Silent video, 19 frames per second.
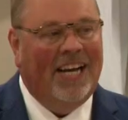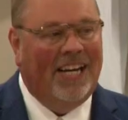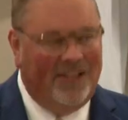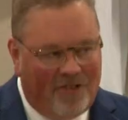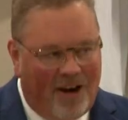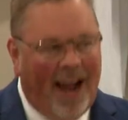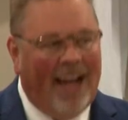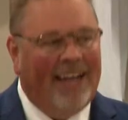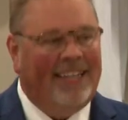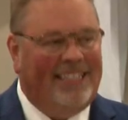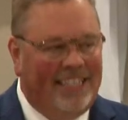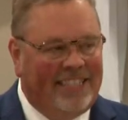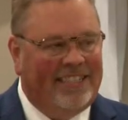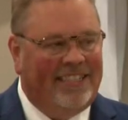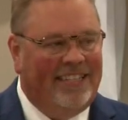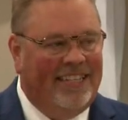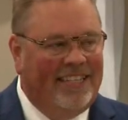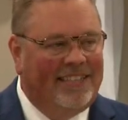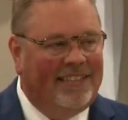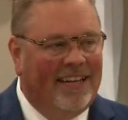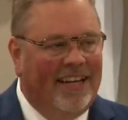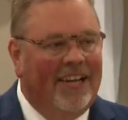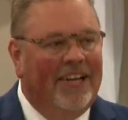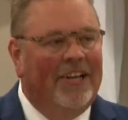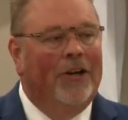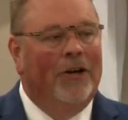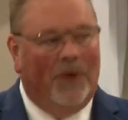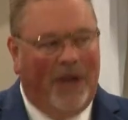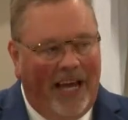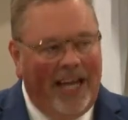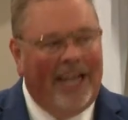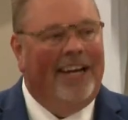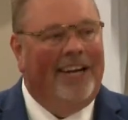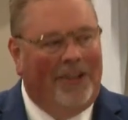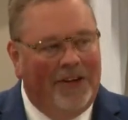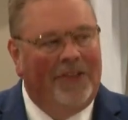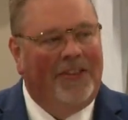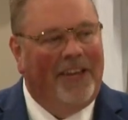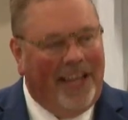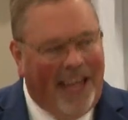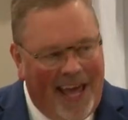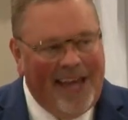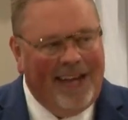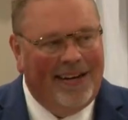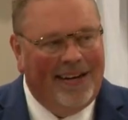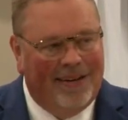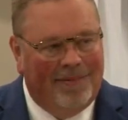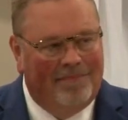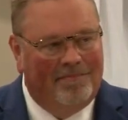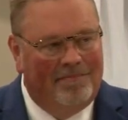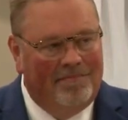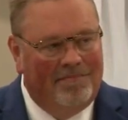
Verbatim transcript: unrighteousness who get into the kingdom.